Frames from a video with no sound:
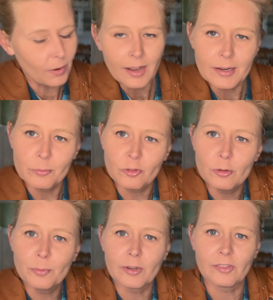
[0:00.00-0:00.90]
I am
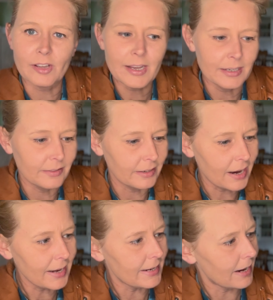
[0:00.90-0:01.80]
super excited that
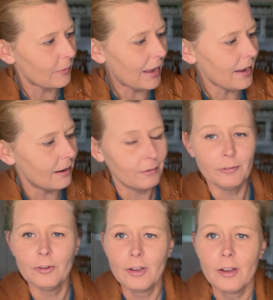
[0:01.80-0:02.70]
I now have
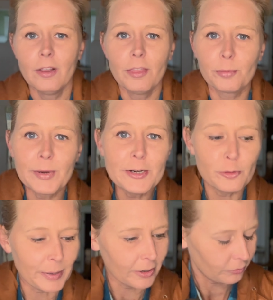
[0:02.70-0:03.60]
three new
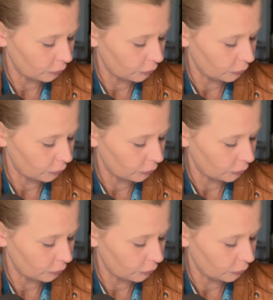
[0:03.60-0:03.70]
pairs of